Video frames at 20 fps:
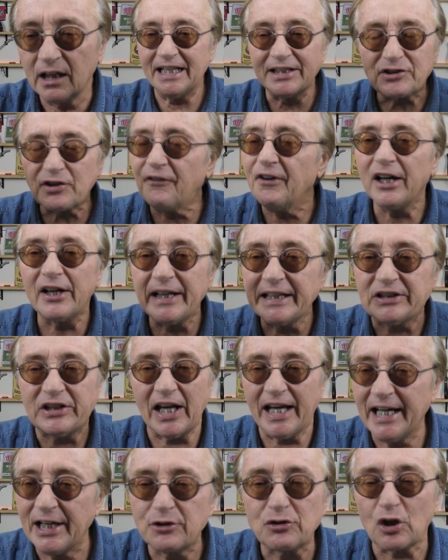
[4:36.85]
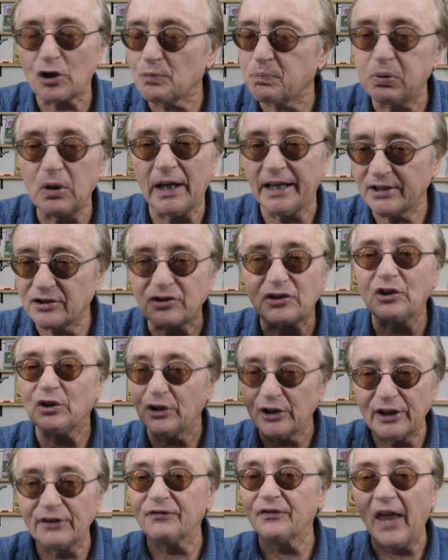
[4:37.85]
It's a very dangerous place to
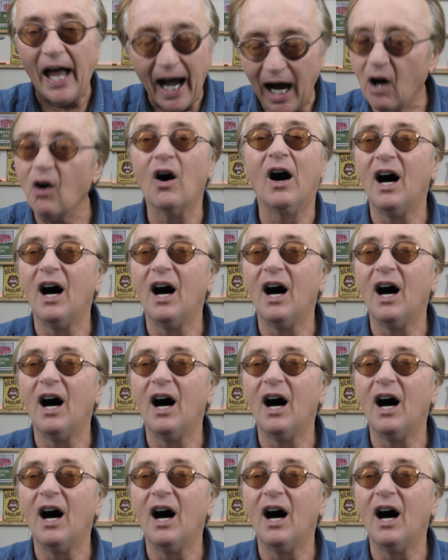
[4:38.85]
live now